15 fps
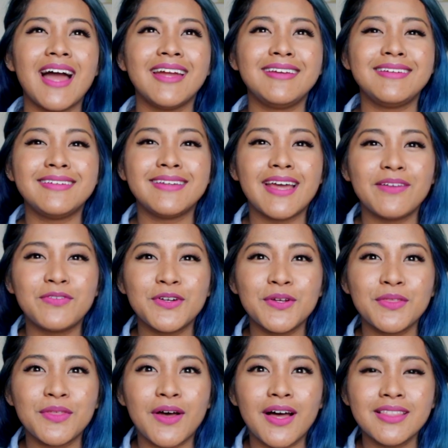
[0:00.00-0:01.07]
I never
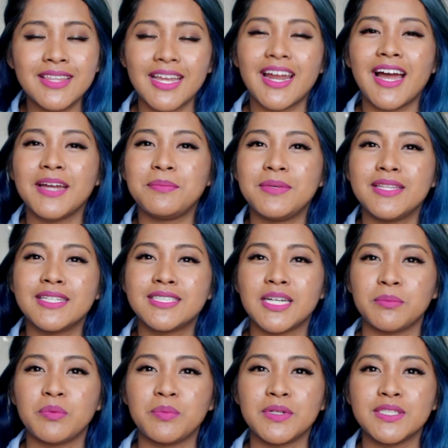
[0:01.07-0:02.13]
thought that I'd be the
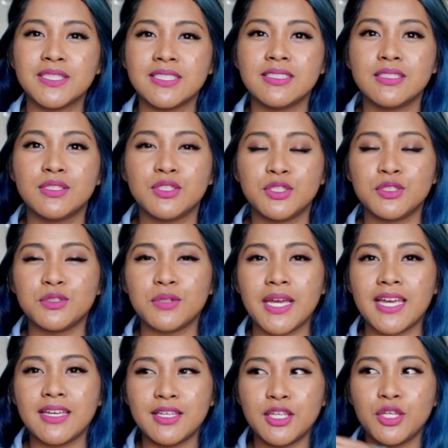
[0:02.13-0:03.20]
type of person to do
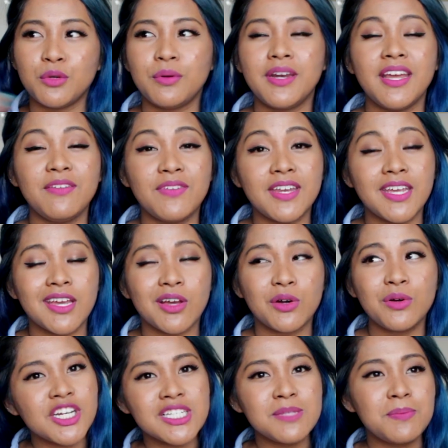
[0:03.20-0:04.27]
a Q&A
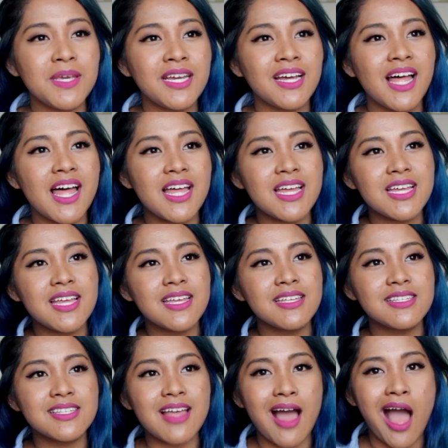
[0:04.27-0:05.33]
video just
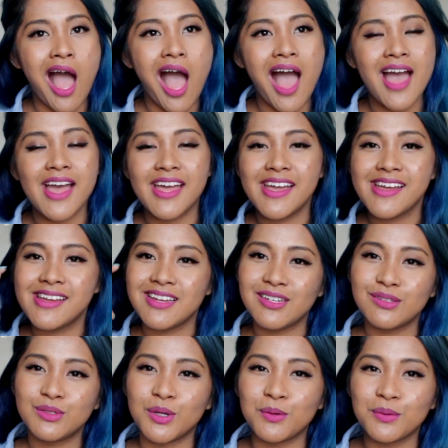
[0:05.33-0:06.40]
because
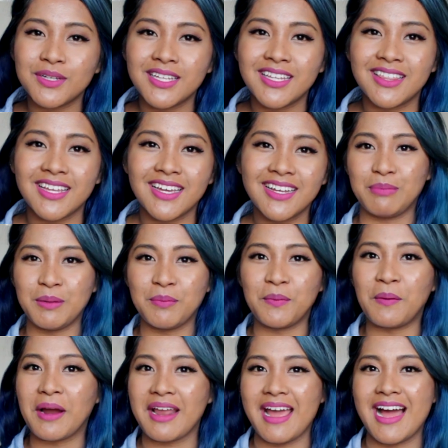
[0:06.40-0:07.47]
I don't really think people
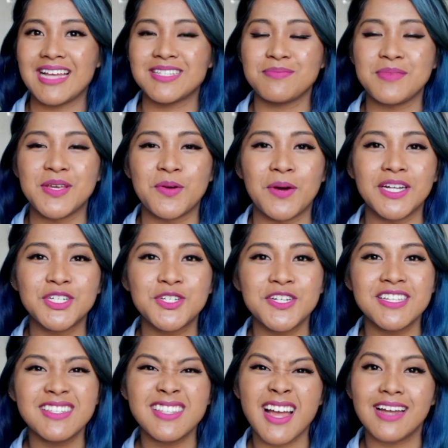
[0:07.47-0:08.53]
want to ask me
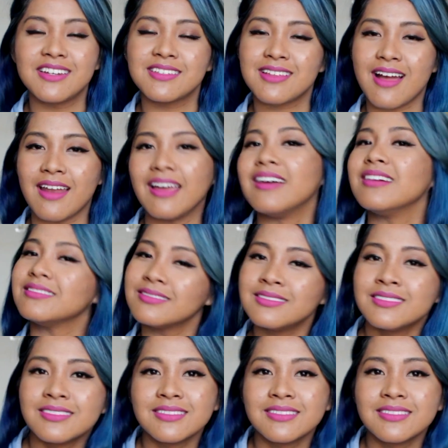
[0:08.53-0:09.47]
questions. I just kind of